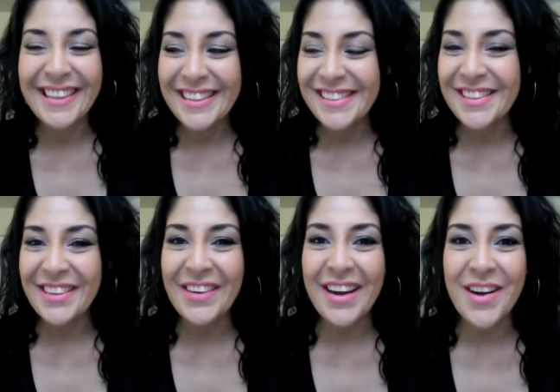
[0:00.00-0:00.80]
so
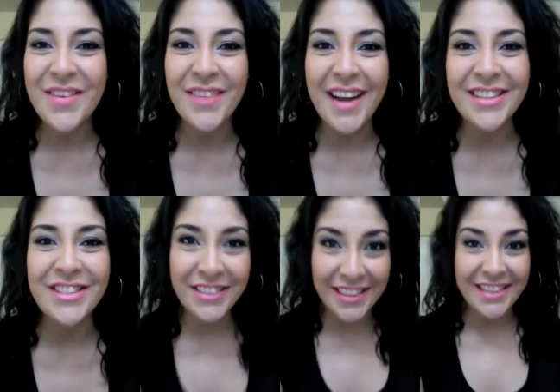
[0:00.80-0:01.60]
um, as
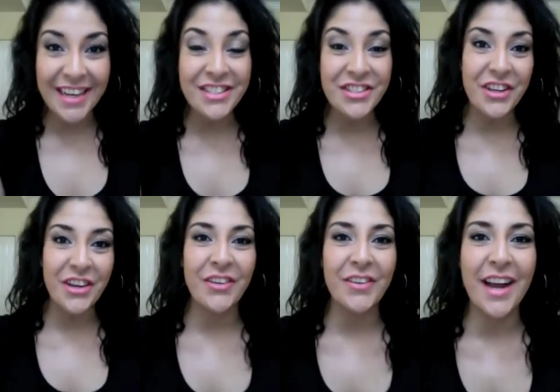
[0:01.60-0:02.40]
you can, as you
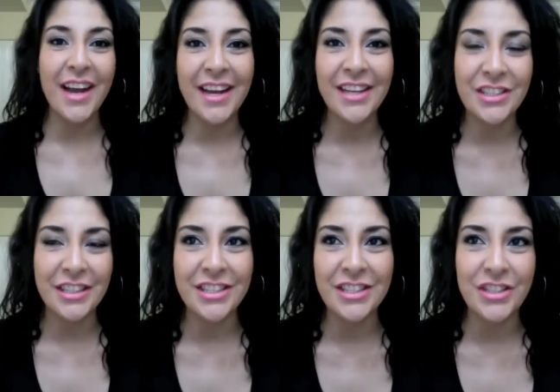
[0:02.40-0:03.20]
know, I
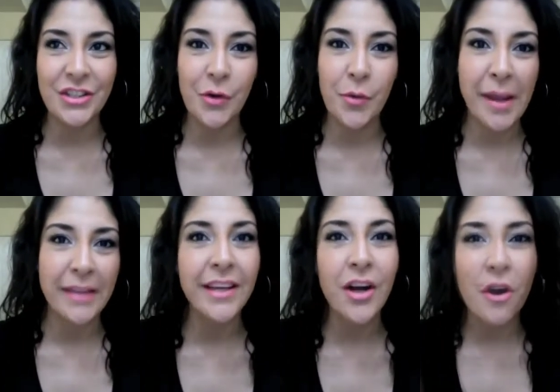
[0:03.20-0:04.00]
actually just do
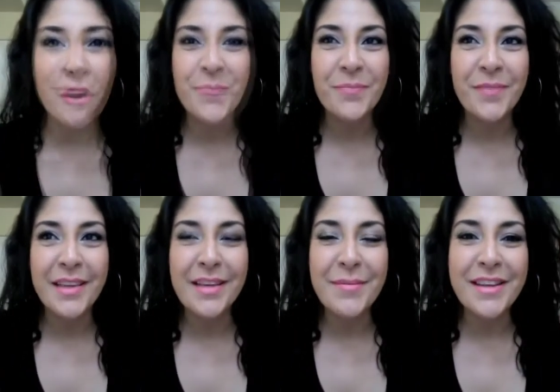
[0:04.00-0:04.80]
mainly hauls.
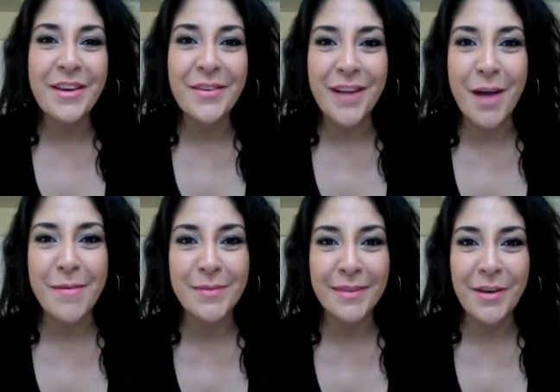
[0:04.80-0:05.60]
Let me know in the
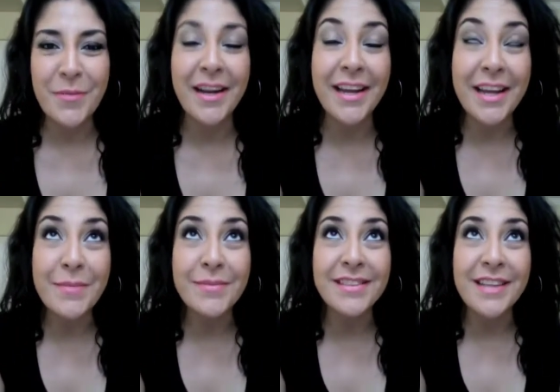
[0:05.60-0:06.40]
comments below. But I
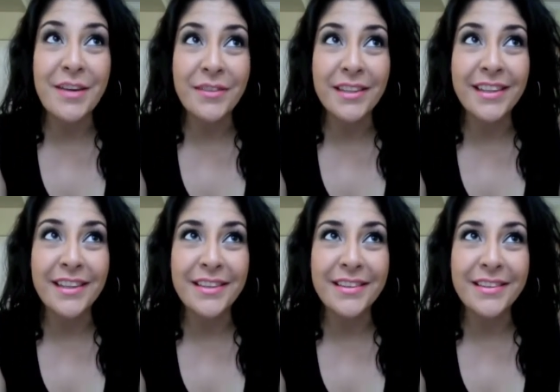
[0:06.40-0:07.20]
am
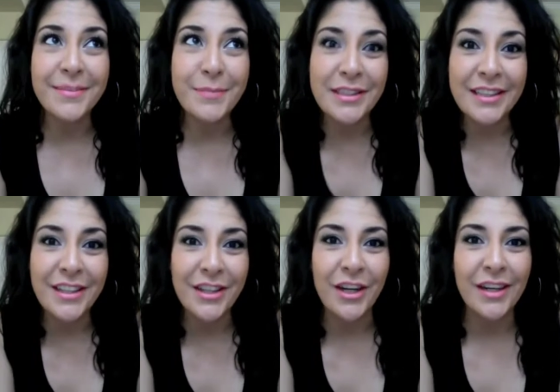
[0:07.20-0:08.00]
definitely building
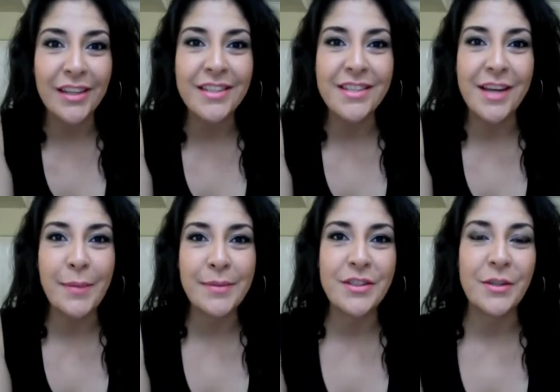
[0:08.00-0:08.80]
the courage
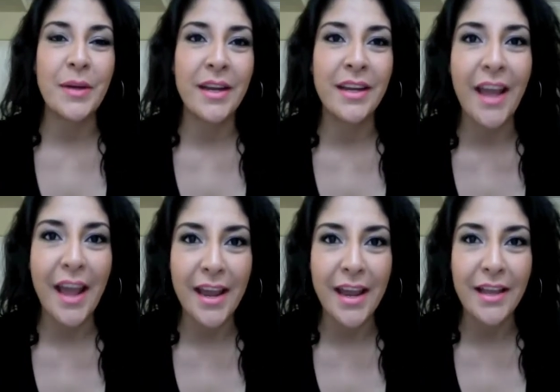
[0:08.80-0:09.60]
up to doing
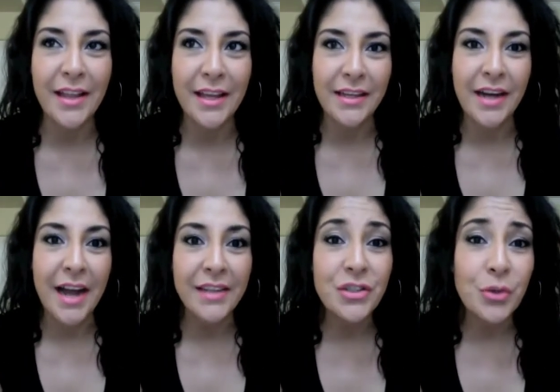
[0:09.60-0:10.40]
a like a
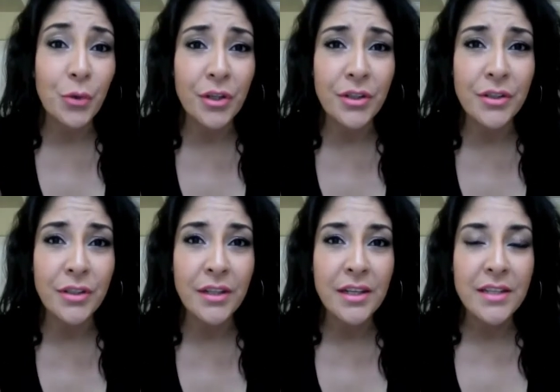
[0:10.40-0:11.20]
eye tutorial
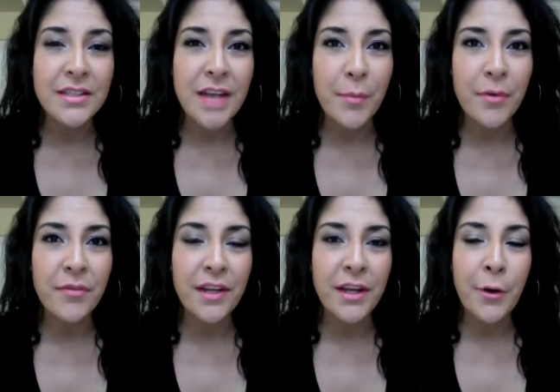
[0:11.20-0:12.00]
type of
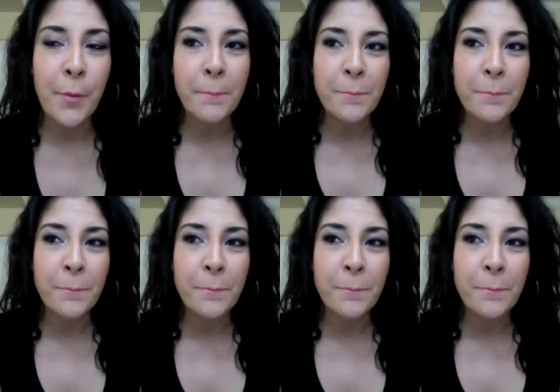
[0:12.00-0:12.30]
video.